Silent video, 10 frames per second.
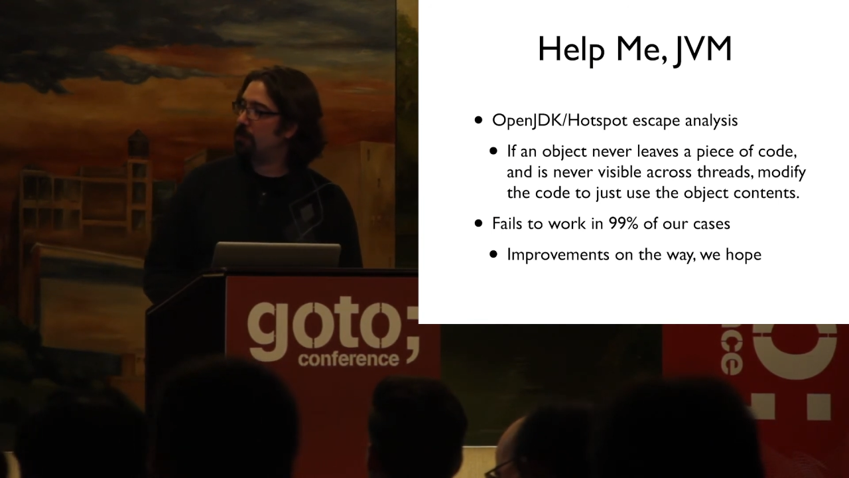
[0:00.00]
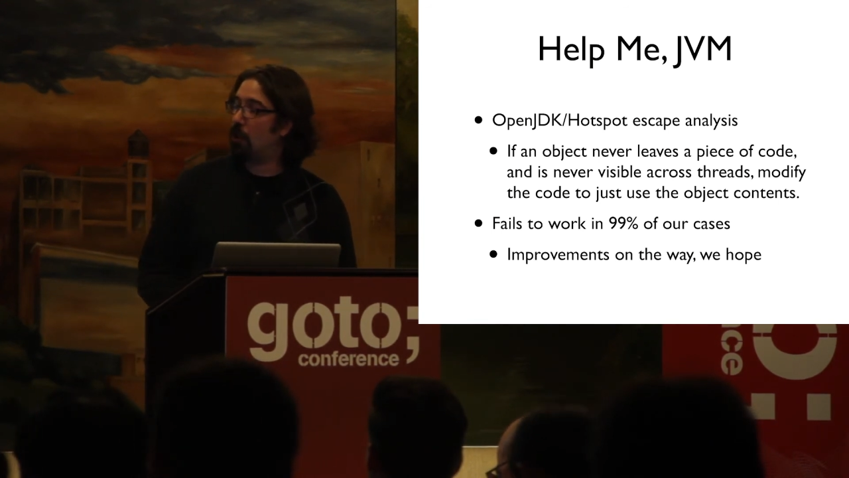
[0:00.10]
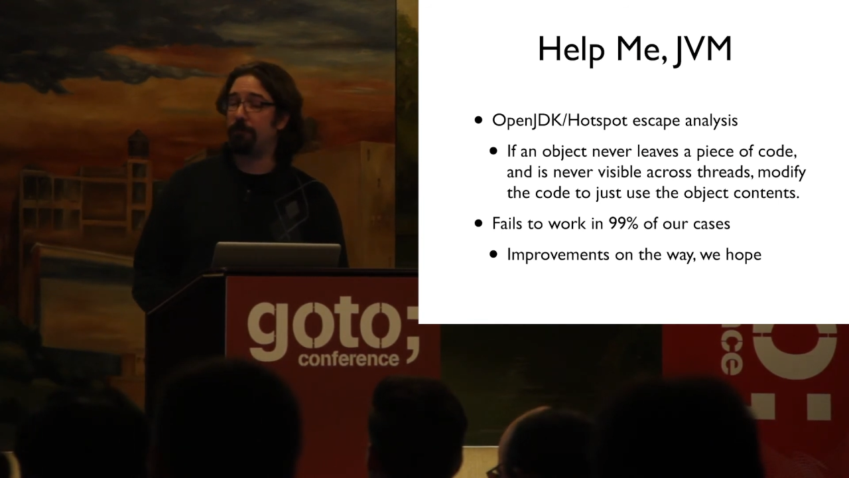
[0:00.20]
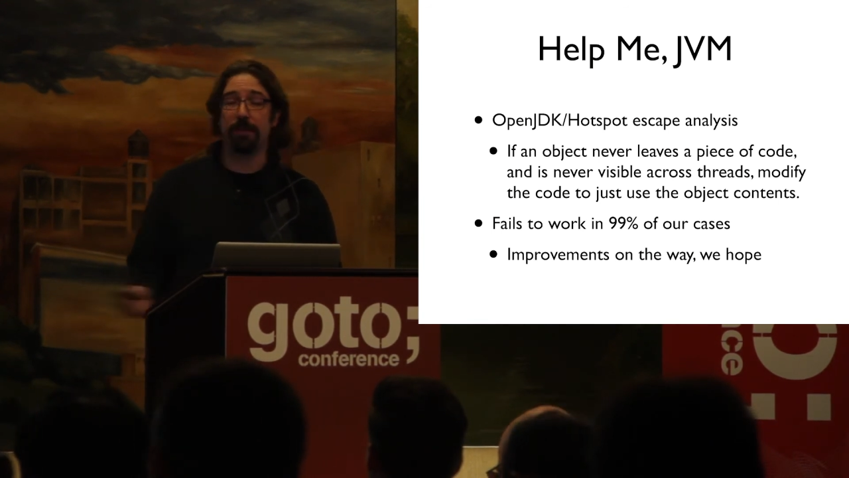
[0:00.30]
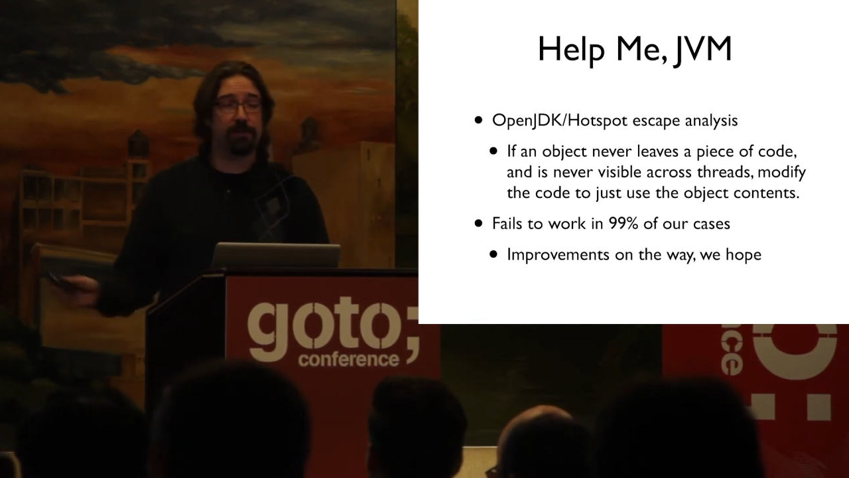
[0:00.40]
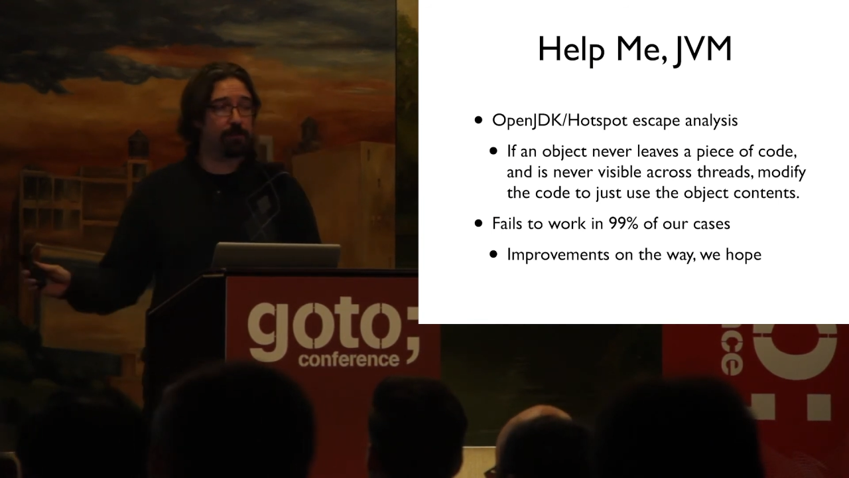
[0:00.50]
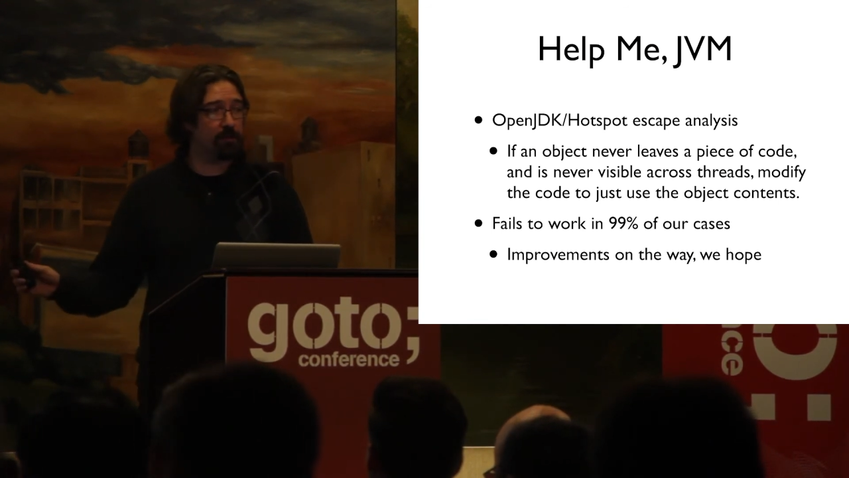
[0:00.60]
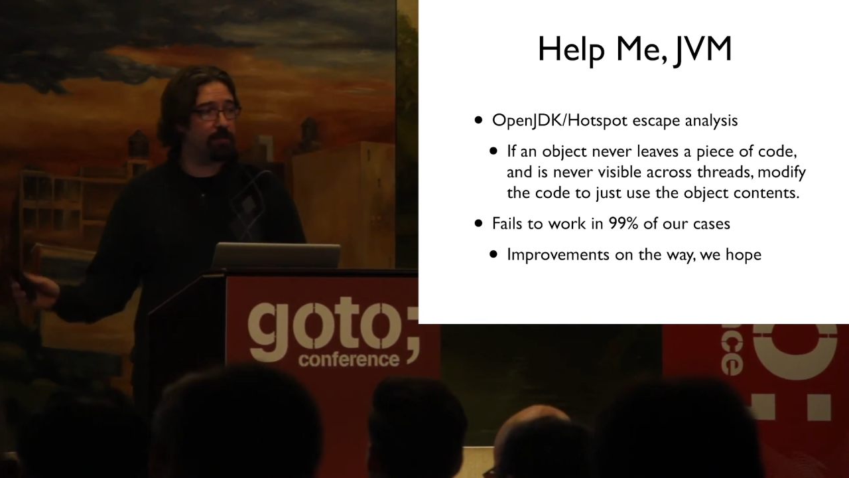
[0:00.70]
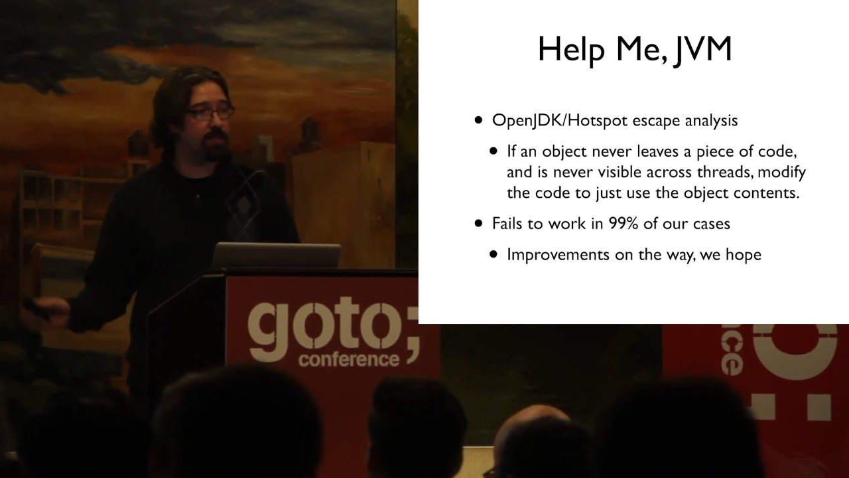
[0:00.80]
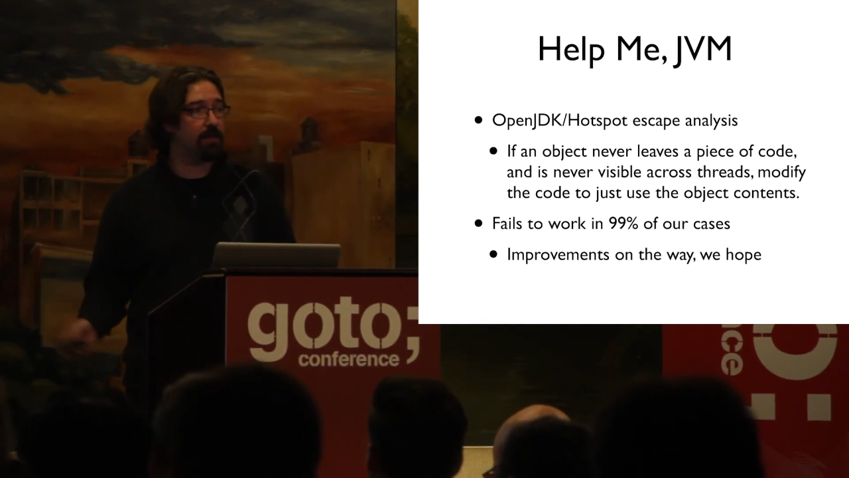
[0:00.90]
Hopefully there's
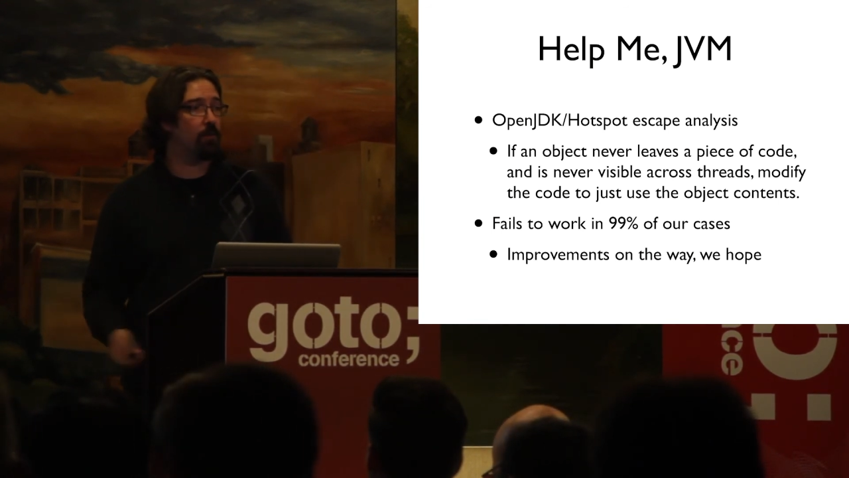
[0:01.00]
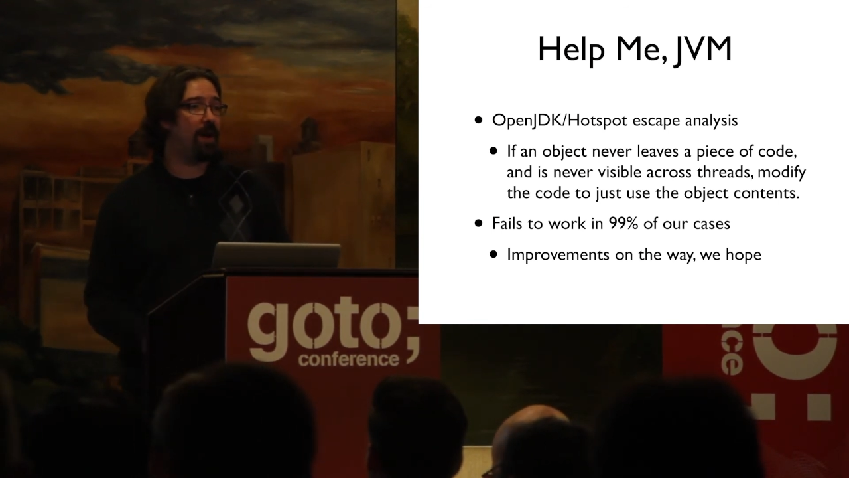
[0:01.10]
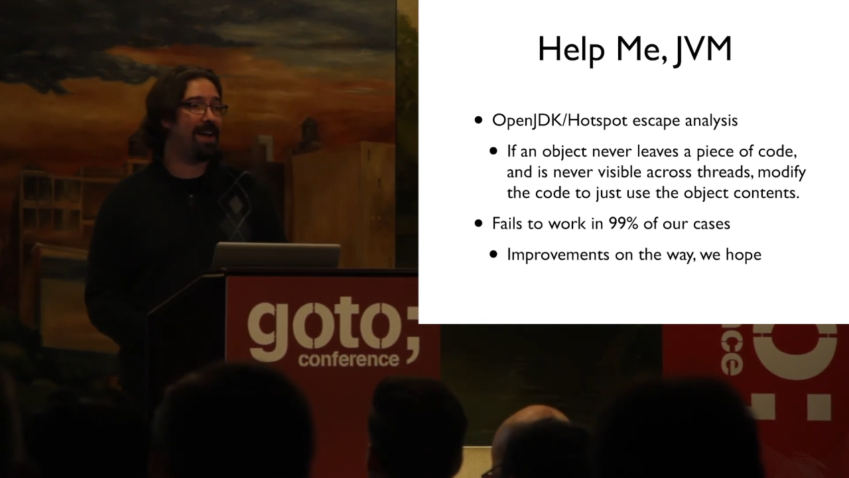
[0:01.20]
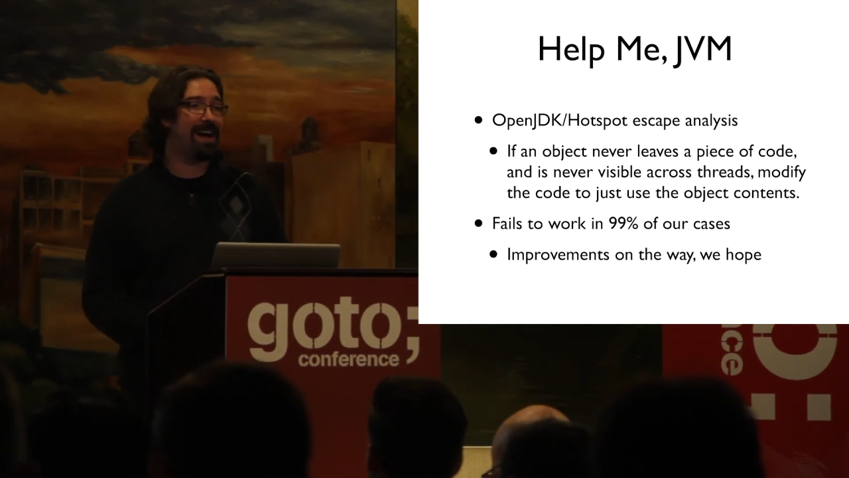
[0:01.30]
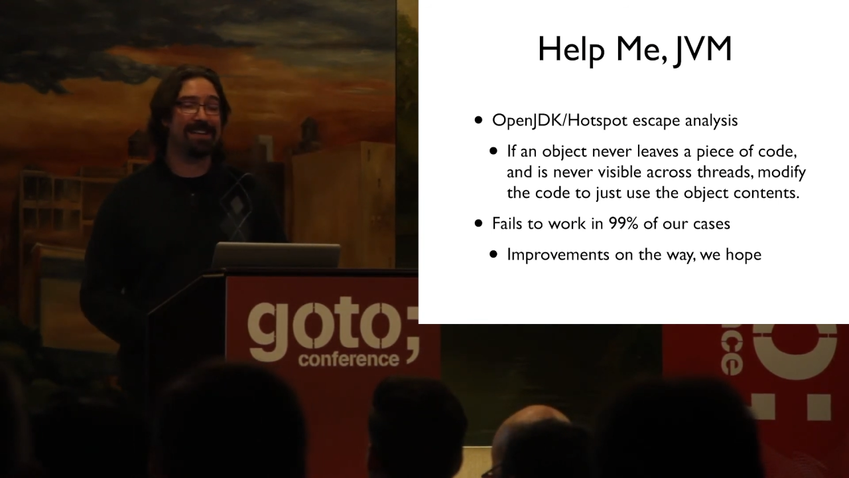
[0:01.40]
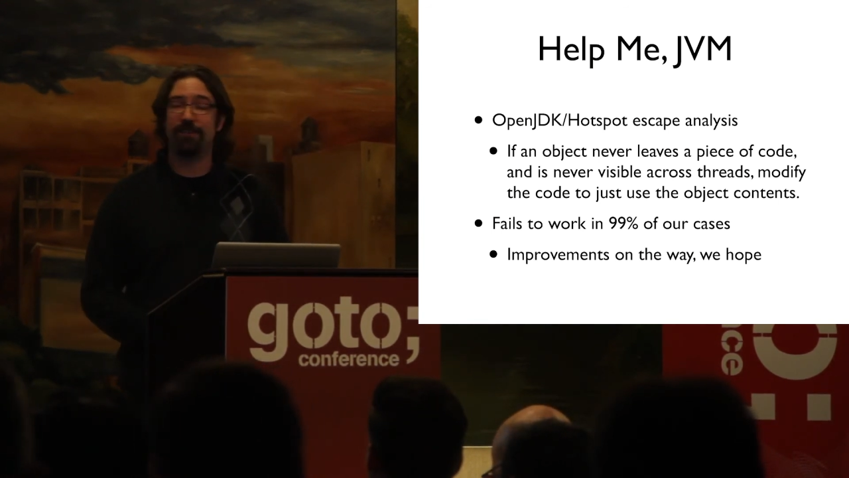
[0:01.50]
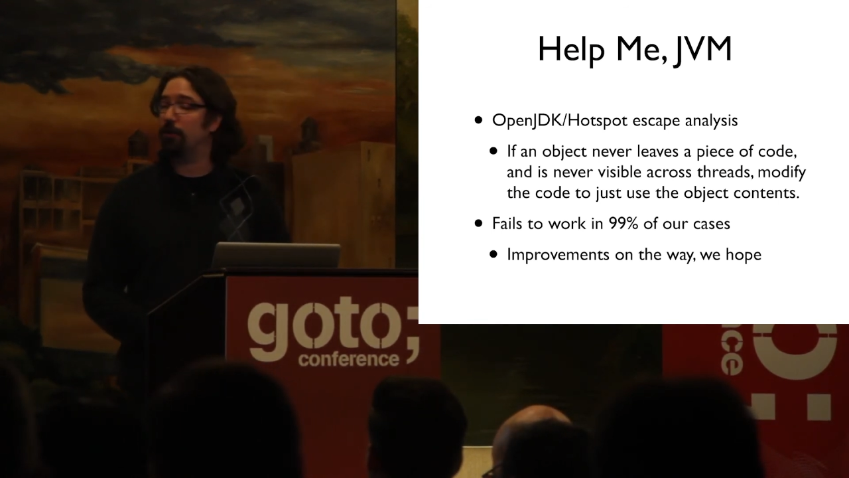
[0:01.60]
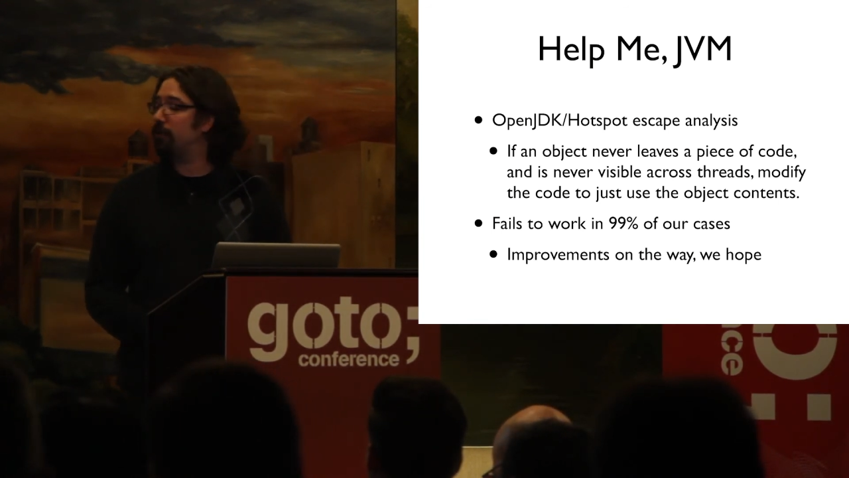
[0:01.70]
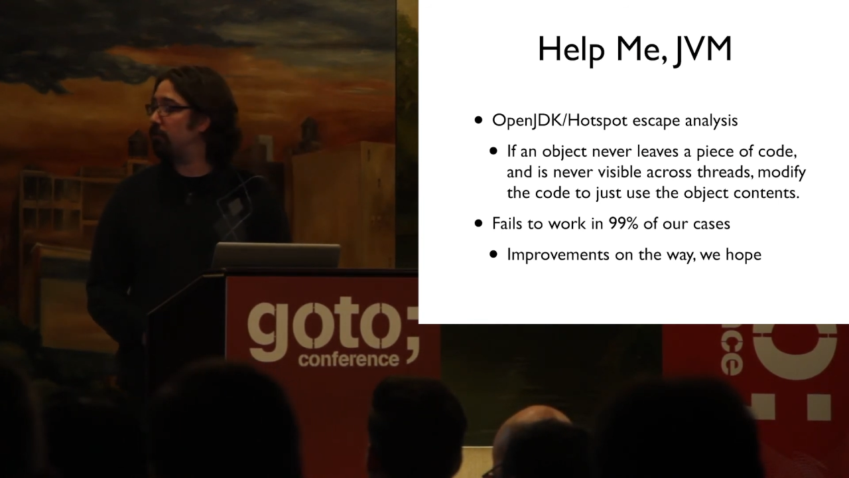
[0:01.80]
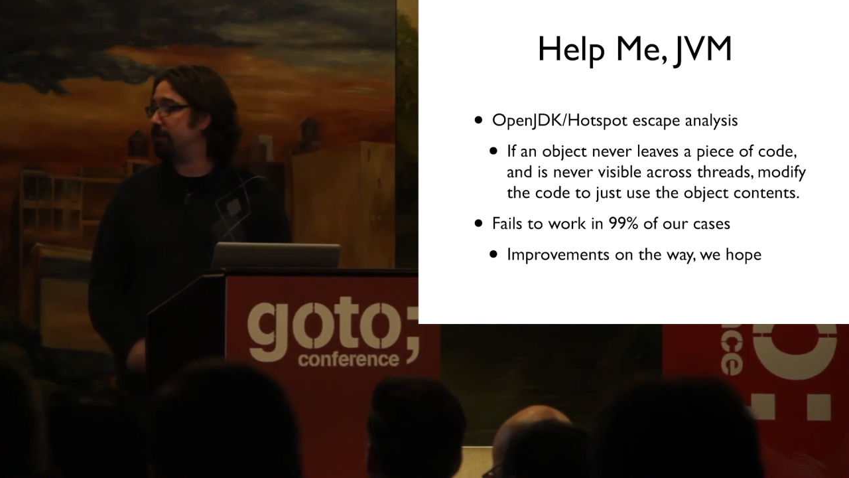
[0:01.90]
improvements on the way. I don't know